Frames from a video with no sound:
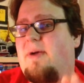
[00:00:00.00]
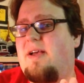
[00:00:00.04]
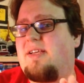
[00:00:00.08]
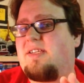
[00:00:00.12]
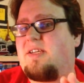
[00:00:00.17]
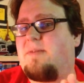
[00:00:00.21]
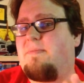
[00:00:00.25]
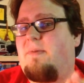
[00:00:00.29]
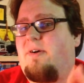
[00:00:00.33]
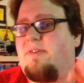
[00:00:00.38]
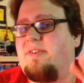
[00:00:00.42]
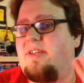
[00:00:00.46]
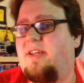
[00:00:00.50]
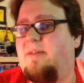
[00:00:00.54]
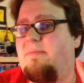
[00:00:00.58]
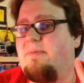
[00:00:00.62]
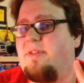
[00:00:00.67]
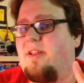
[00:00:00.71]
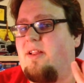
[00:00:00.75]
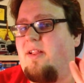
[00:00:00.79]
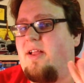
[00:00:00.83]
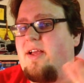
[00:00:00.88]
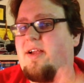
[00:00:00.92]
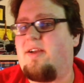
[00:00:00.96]
basketball team,
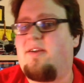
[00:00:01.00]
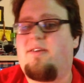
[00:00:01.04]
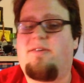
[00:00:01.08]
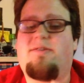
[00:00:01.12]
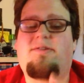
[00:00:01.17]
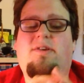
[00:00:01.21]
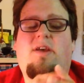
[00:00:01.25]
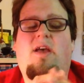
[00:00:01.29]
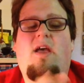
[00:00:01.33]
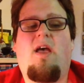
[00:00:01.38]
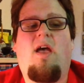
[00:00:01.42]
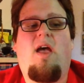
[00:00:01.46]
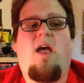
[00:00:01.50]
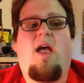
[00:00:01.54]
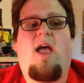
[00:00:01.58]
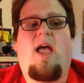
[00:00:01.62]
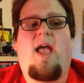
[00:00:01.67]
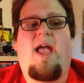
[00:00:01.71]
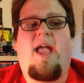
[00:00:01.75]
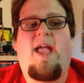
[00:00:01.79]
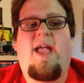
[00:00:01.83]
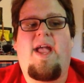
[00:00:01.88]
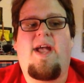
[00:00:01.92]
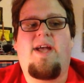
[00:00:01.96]
are the Lakers.
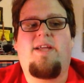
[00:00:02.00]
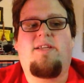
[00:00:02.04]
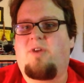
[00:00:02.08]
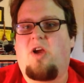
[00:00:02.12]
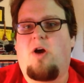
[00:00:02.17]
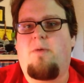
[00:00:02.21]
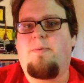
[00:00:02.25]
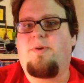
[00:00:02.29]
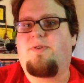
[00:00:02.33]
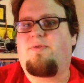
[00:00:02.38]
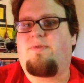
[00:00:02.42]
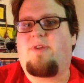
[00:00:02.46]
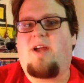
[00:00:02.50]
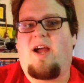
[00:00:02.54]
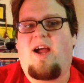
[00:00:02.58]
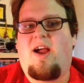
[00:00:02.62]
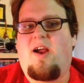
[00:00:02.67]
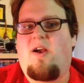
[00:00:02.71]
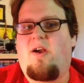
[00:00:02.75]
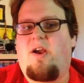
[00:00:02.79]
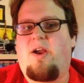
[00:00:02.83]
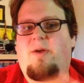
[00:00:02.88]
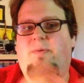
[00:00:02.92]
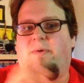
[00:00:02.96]
And Kobe's
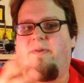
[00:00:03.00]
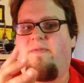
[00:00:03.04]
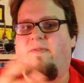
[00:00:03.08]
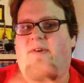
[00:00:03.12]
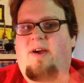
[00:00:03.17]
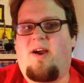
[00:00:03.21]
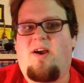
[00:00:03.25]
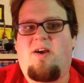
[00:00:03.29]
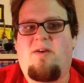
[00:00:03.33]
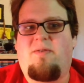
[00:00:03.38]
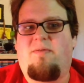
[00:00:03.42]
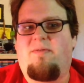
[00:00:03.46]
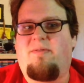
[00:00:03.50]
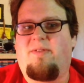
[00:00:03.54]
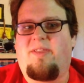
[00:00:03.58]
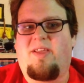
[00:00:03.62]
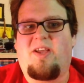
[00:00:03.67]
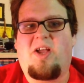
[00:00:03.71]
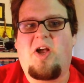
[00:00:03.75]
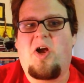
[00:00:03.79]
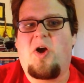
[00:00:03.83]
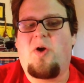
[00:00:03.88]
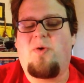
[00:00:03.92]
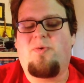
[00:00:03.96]
retiring. We fired
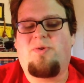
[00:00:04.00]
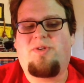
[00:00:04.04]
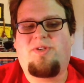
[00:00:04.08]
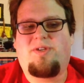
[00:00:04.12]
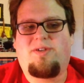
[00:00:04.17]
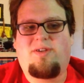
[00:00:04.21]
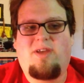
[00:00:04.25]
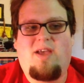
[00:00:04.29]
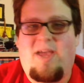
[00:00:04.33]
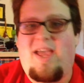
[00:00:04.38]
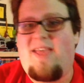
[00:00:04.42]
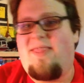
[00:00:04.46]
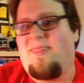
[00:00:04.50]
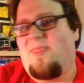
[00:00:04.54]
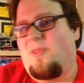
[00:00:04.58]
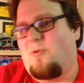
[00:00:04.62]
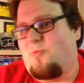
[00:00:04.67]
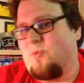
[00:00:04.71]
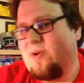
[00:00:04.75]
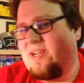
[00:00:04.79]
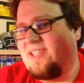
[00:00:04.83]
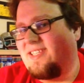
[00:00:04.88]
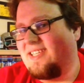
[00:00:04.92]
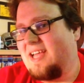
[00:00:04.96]
the coach, hitting the
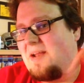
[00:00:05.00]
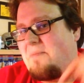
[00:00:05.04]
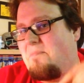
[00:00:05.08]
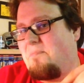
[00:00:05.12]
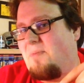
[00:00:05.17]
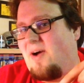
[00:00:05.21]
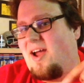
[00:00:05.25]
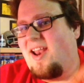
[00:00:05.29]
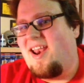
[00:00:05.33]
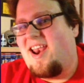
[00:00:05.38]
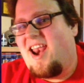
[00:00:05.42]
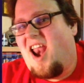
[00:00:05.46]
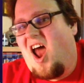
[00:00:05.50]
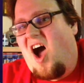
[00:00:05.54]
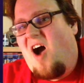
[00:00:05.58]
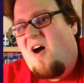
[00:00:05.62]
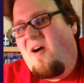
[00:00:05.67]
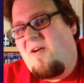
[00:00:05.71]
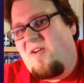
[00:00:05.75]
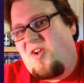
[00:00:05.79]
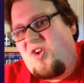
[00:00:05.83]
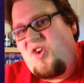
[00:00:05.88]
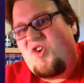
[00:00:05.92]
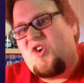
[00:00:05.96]
reset button
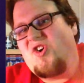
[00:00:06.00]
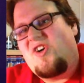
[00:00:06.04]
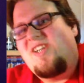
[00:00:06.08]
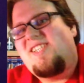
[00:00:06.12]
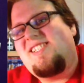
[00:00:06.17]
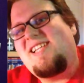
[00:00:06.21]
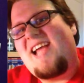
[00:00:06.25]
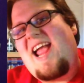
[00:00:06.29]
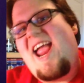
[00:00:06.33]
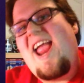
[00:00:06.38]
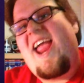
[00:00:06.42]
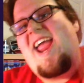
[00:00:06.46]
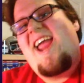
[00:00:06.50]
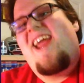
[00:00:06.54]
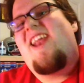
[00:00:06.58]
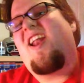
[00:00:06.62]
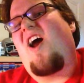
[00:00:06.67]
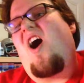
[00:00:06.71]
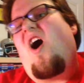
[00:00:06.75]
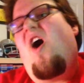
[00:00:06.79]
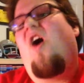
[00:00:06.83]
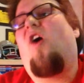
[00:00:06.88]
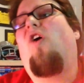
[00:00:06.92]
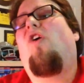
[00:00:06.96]
good and
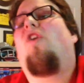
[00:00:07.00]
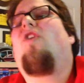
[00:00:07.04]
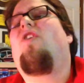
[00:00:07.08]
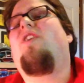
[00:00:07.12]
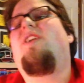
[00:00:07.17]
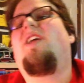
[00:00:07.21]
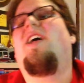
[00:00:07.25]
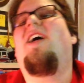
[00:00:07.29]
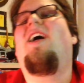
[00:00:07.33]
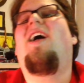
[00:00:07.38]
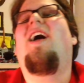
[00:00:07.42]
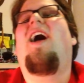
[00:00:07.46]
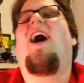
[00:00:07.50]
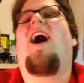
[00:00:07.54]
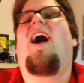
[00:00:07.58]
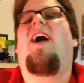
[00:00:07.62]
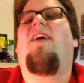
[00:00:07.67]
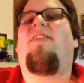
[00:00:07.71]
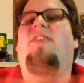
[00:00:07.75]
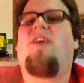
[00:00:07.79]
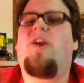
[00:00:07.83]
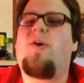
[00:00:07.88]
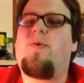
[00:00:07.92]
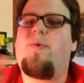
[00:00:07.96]
hard.
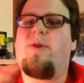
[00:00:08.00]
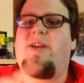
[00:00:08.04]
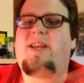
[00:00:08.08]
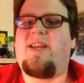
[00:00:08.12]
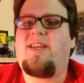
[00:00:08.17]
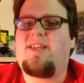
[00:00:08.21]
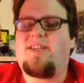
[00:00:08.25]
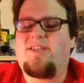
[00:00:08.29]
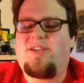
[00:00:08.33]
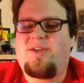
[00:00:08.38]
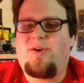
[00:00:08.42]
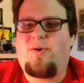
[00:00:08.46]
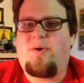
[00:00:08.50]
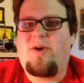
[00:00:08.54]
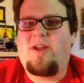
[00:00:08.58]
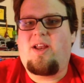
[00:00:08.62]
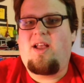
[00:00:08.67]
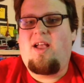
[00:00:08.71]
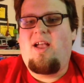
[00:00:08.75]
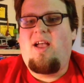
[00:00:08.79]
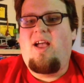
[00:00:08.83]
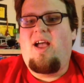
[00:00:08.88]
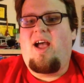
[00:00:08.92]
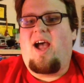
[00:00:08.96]
I think we need to do
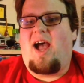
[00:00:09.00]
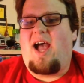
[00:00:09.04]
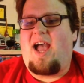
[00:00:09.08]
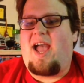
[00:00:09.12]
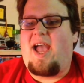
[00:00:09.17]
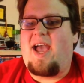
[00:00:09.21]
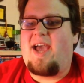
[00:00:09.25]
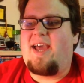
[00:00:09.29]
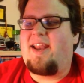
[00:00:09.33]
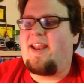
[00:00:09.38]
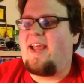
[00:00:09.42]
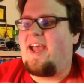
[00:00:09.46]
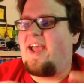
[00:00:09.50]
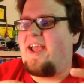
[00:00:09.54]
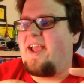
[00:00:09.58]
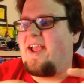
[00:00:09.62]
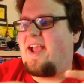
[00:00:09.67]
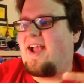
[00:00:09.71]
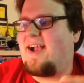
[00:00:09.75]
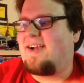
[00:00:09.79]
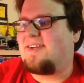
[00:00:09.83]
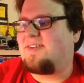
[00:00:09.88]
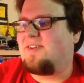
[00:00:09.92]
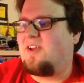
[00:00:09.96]
it. I had
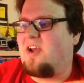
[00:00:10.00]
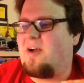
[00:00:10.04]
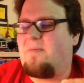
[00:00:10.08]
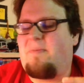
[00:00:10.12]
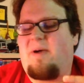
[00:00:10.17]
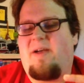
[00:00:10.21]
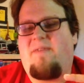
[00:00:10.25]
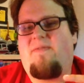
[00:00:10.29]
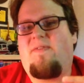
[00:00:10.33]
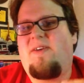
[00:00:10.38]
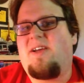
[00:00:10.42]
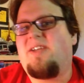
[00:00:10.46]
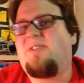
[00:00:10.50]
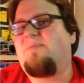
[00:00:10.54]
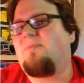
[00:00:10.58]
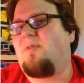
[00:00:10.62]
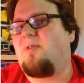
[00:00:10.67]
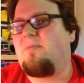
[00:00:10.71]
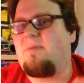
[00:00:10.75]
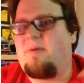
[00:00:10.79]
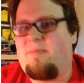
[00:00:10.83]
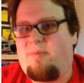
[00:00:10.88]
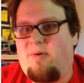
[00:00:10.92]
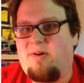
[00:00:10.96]
a actually on my
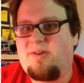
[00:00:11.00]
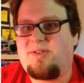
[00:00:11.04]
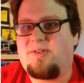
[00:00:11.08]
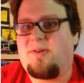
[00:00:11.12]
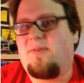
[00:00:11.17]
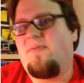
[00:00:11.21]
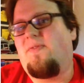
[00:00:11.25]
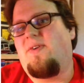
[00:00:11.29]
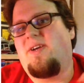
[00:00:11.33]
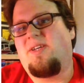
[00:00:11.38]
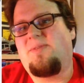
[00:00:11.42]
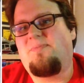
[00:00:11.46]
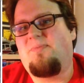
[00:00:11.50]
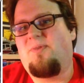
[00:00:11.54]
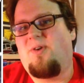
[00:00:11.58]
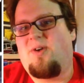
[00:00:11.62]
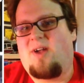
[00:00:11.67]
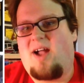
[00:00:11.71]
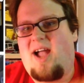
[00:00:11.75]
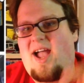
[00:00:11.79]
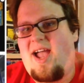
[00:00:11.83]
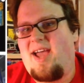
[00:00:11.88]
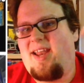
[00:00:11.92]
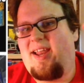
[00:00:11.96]
Facebook, my personal
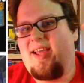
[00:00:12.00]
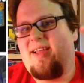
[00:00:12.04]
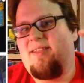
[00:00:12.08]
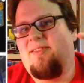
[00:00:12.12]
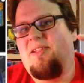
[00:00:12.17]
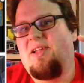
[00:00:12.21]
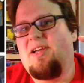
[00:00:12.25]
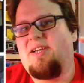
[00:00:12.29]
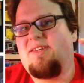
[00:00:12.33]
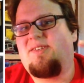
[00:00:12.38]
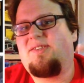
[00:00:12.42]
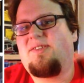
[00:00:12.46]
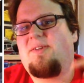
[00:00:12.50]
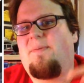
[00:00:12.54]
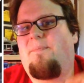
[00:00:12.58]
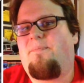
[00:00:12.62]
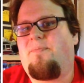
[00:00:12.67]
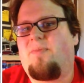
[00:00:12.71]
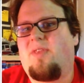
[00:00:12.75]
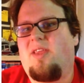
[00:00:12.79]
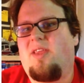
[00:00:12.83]
Facebook, I had a list